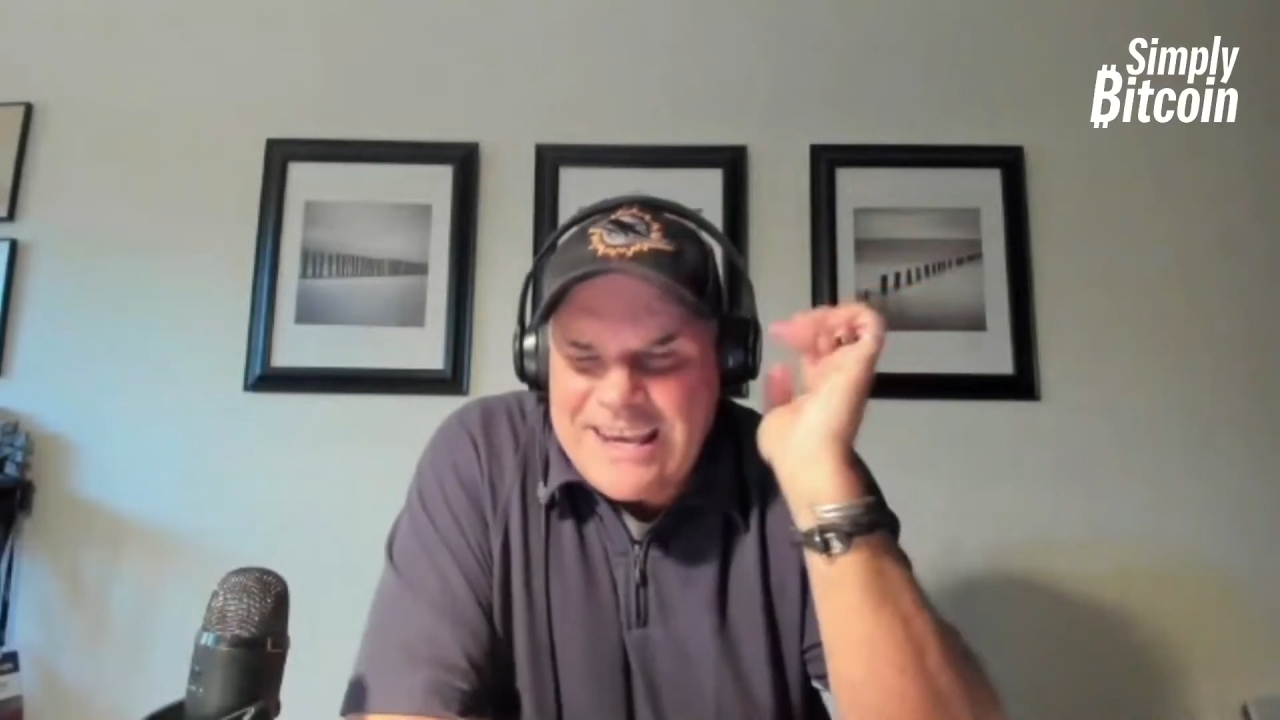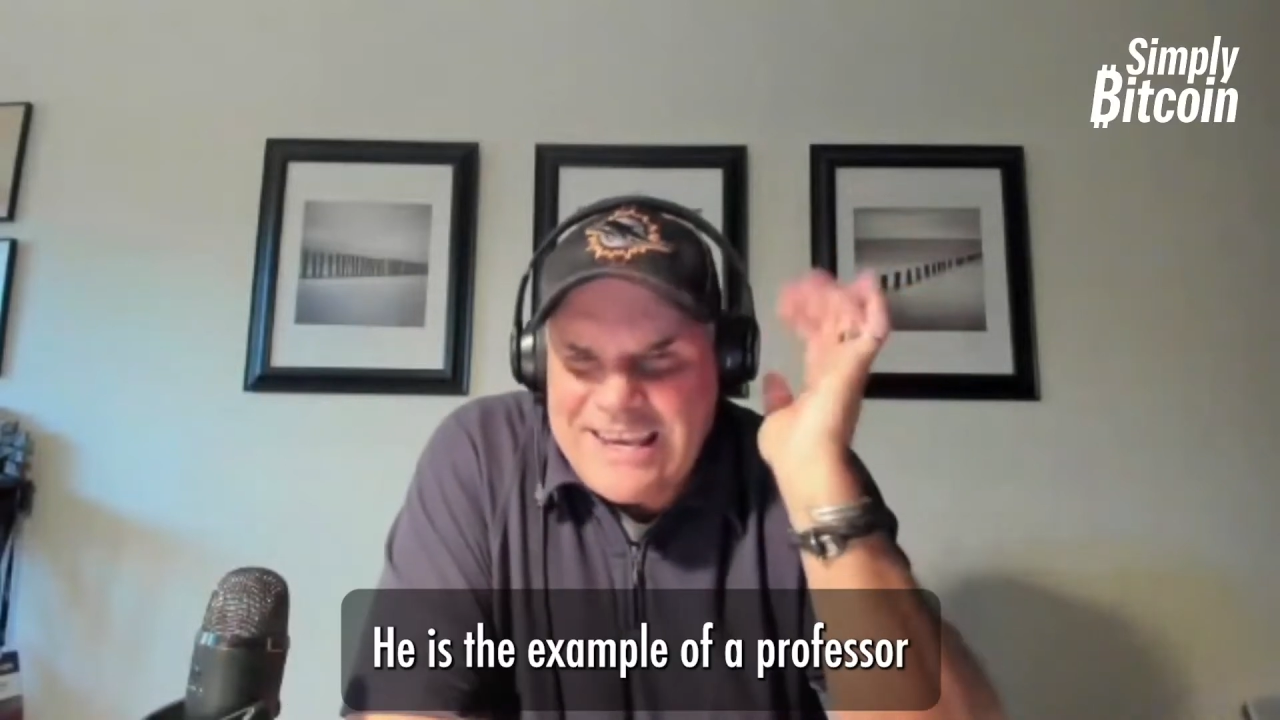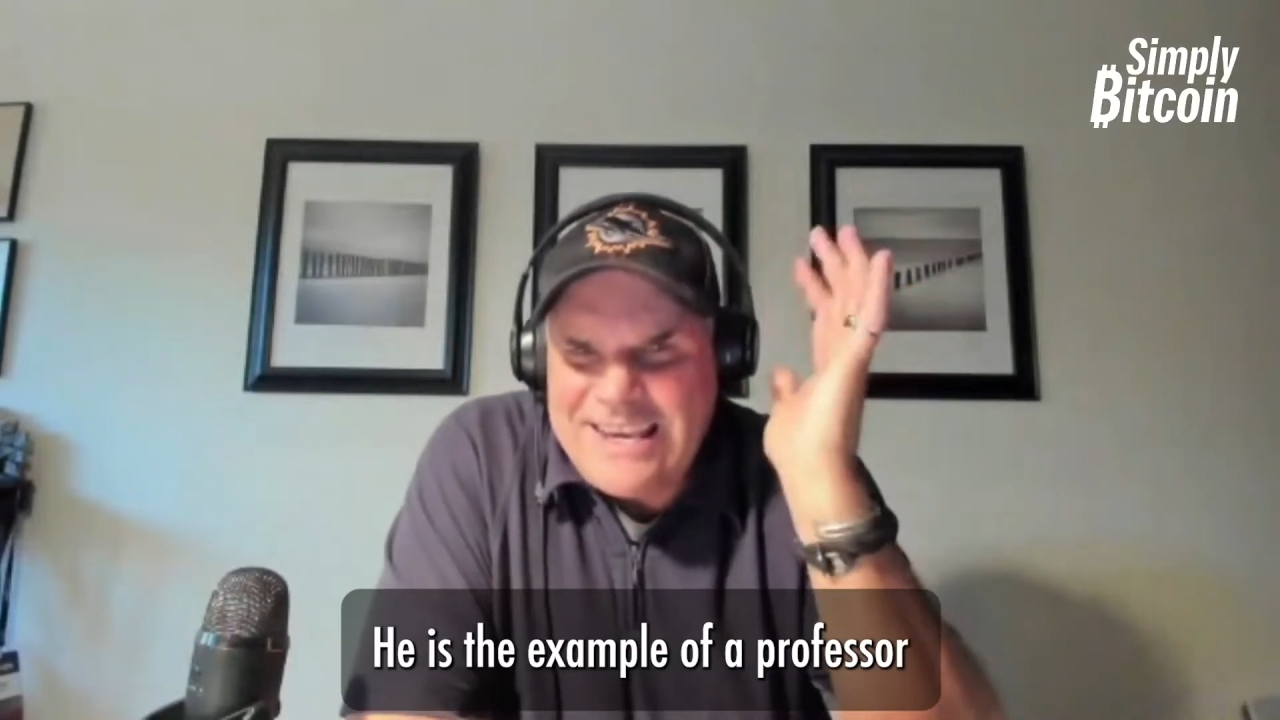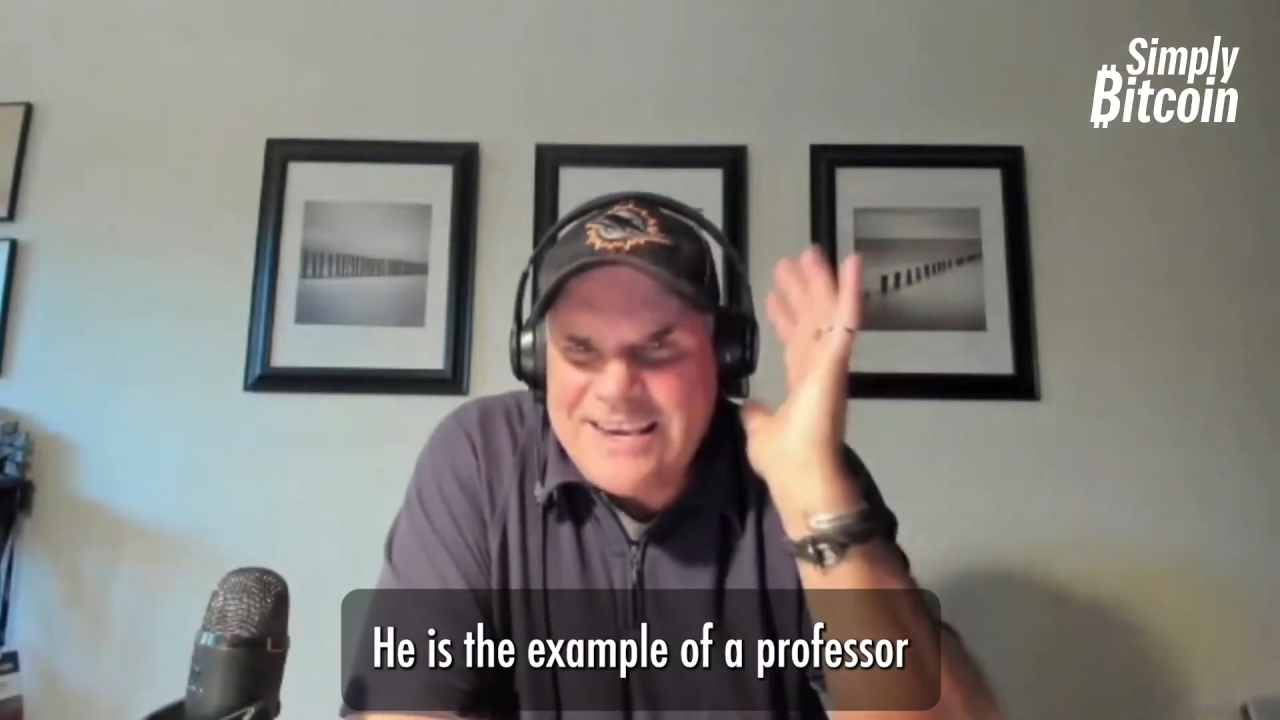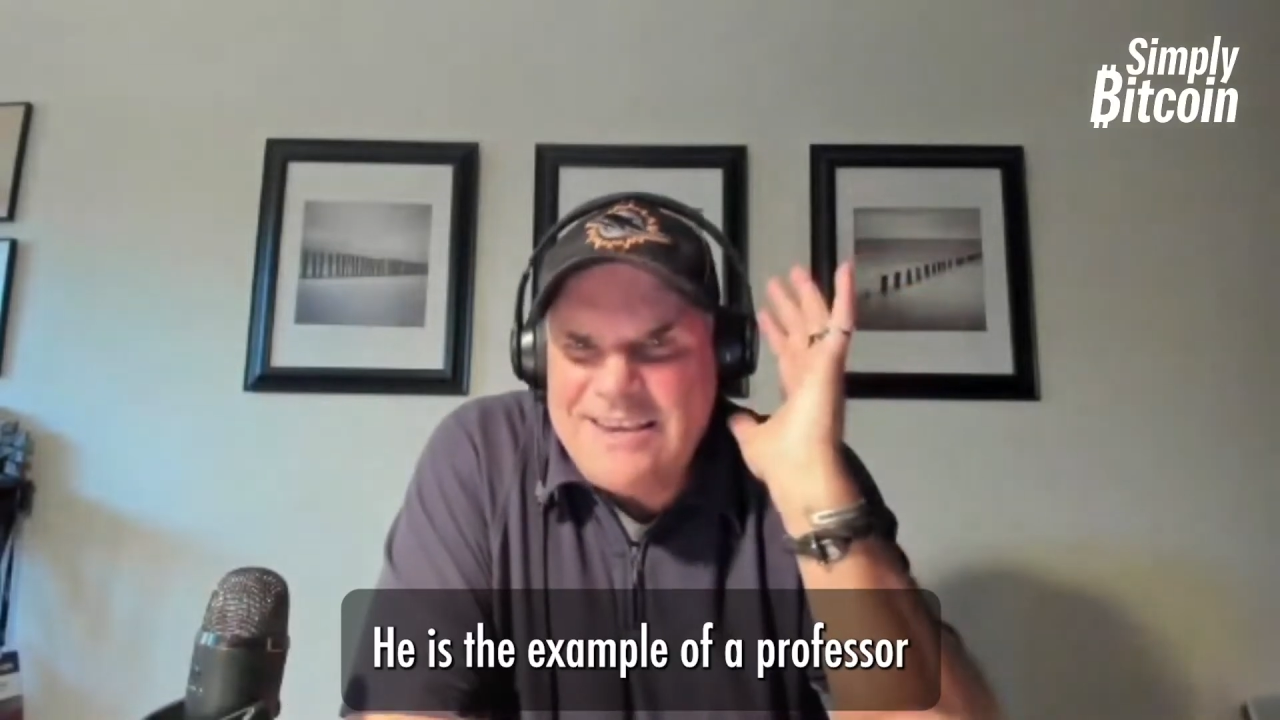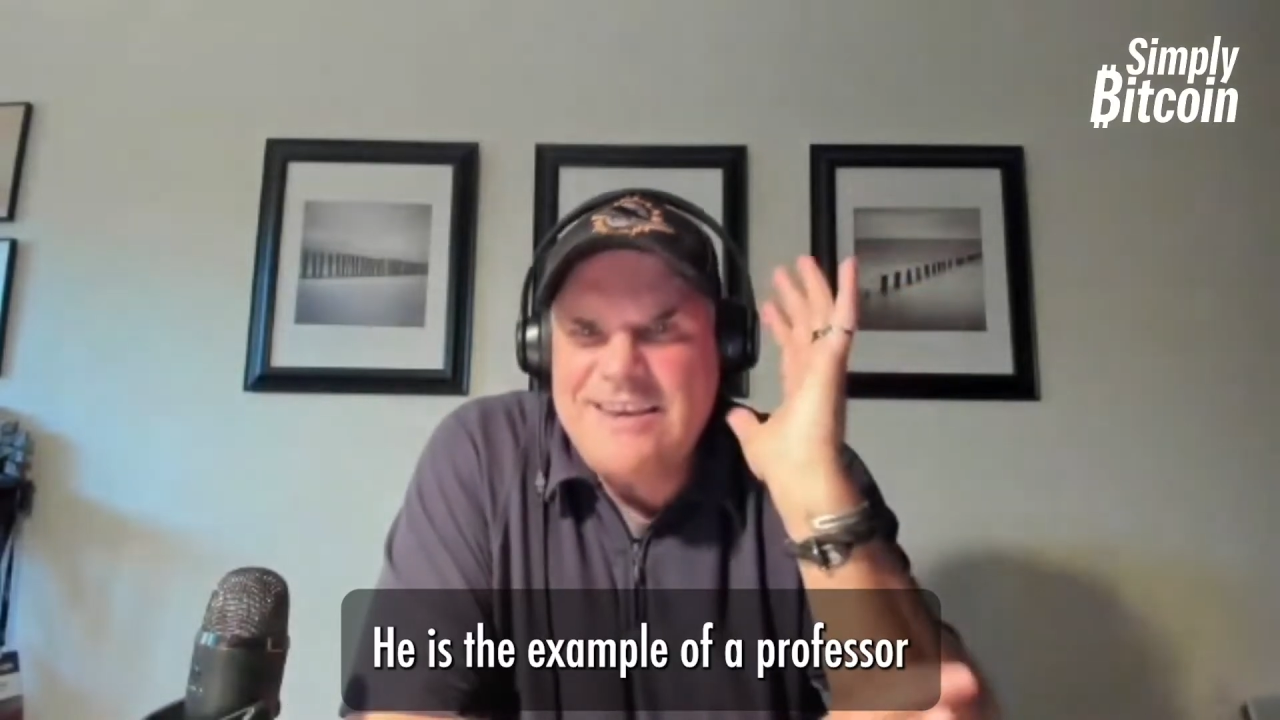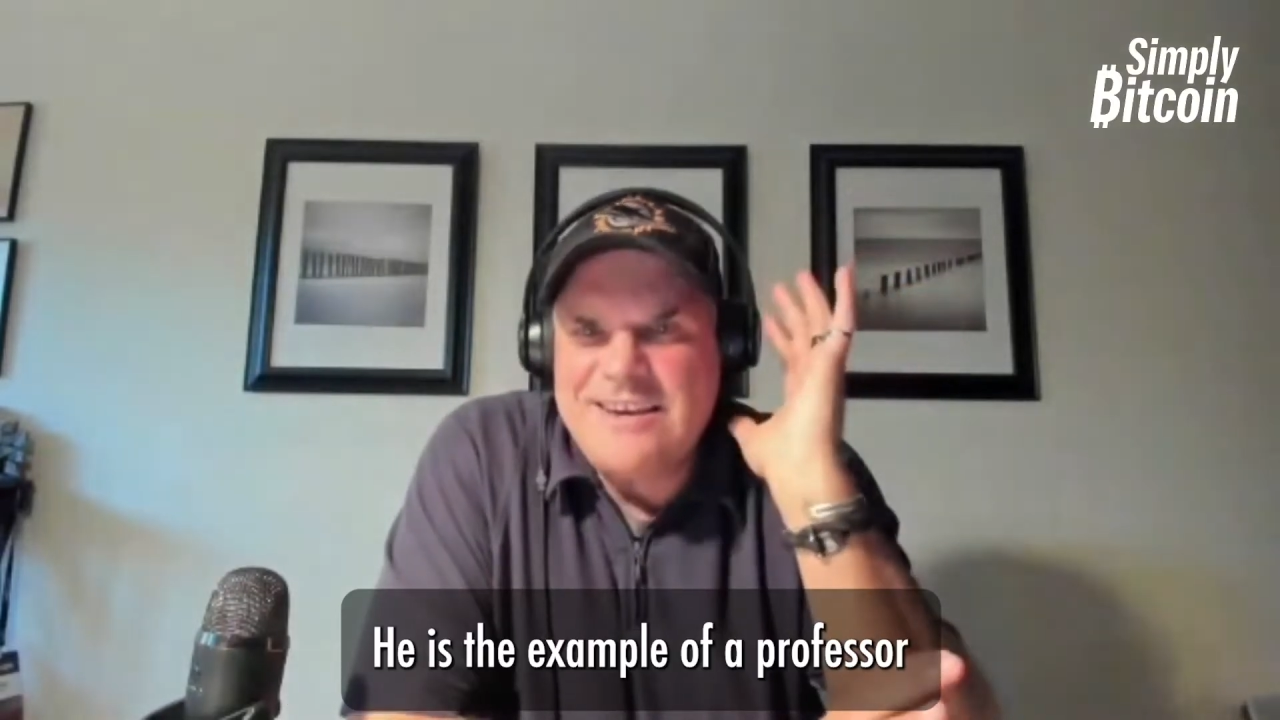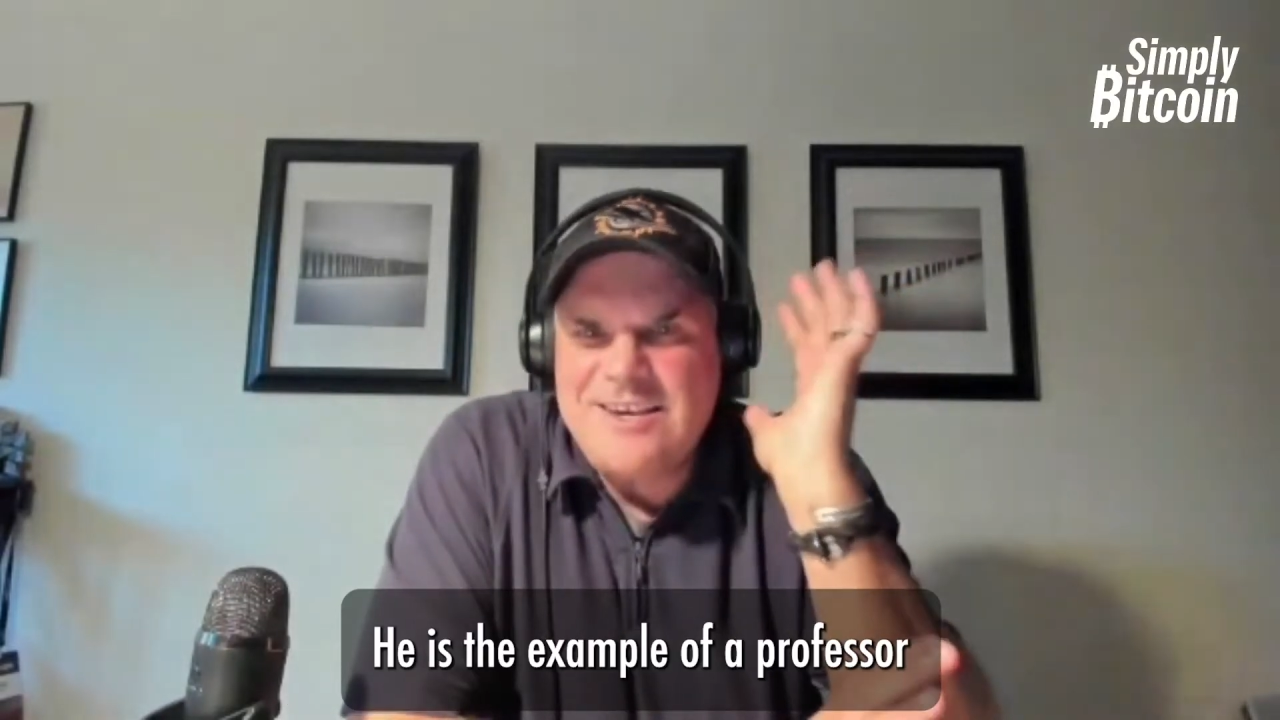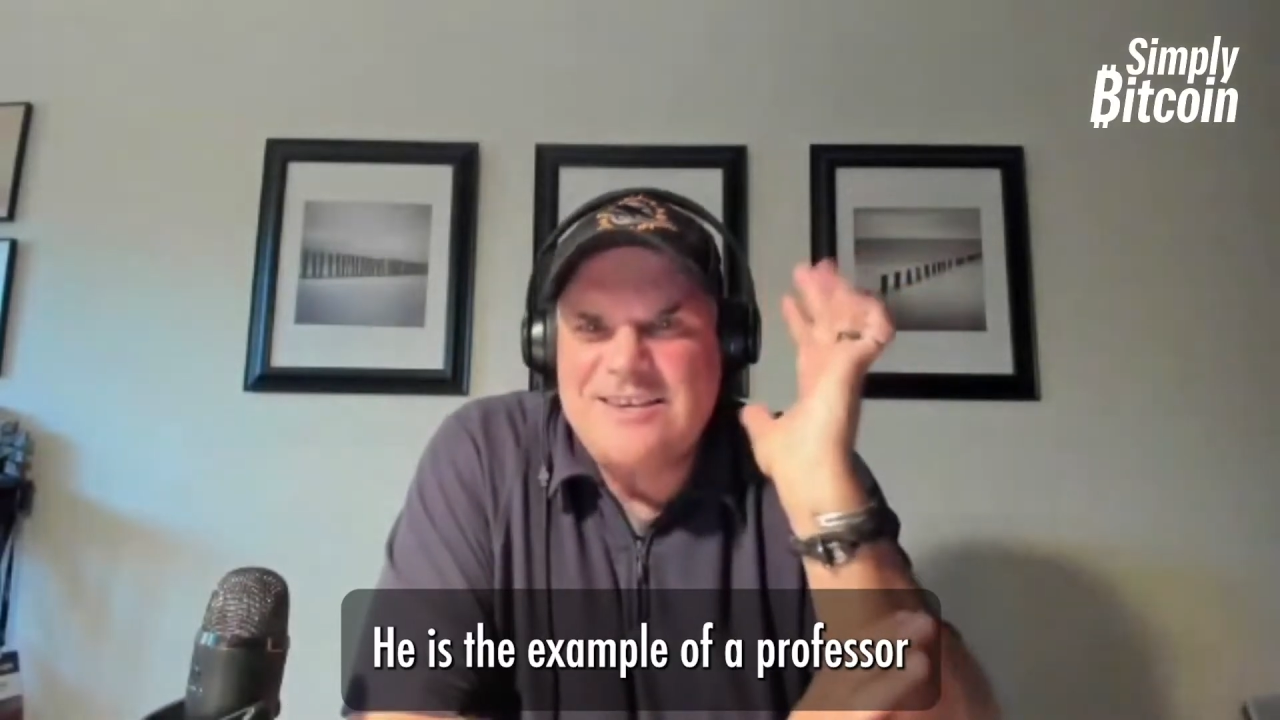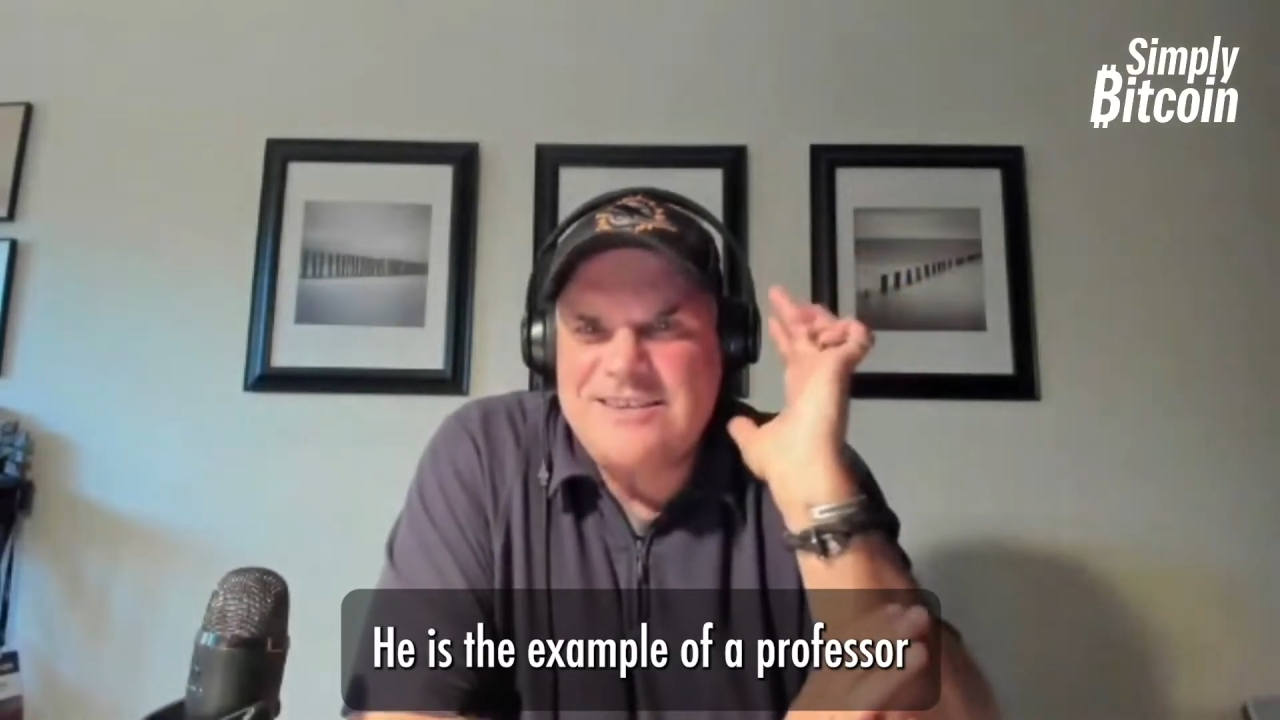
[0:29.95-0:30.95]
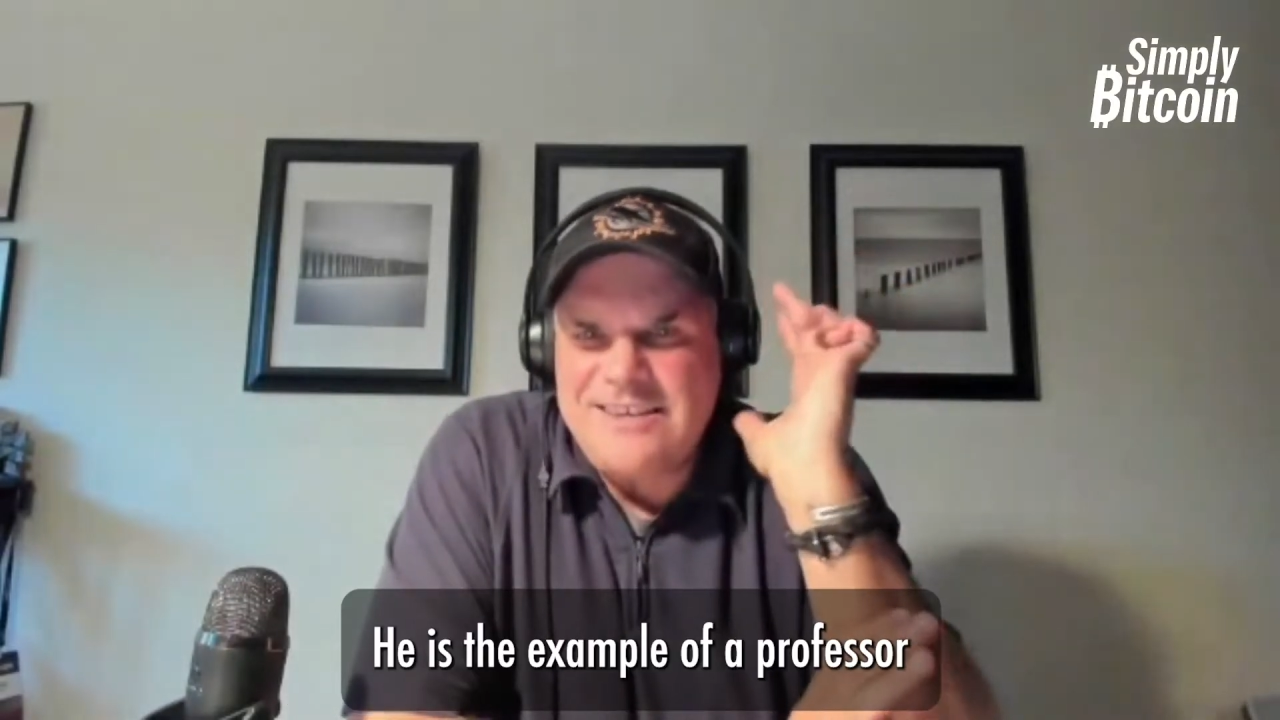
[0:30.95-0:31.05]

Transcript: He is